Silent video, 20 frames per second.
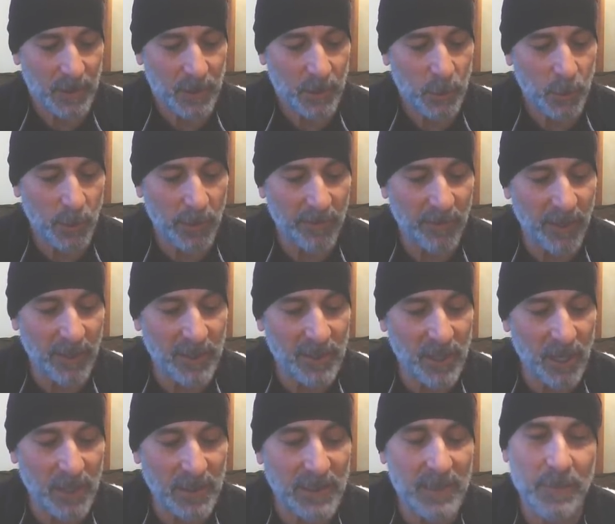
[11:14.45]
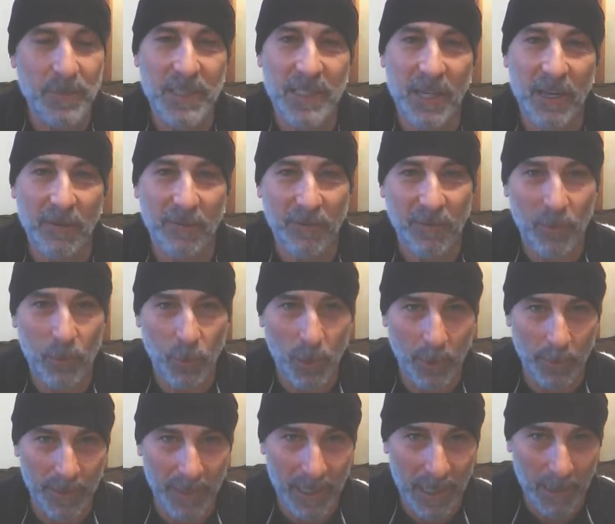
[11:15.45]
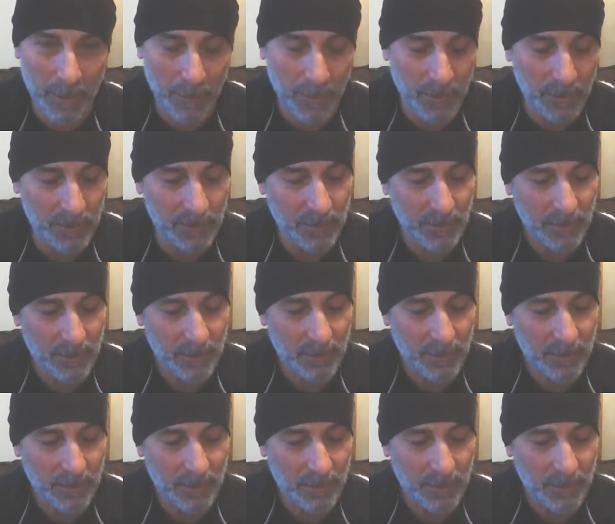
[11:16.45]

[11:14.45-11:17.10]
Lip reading: Whoever exalts himself will be humbled,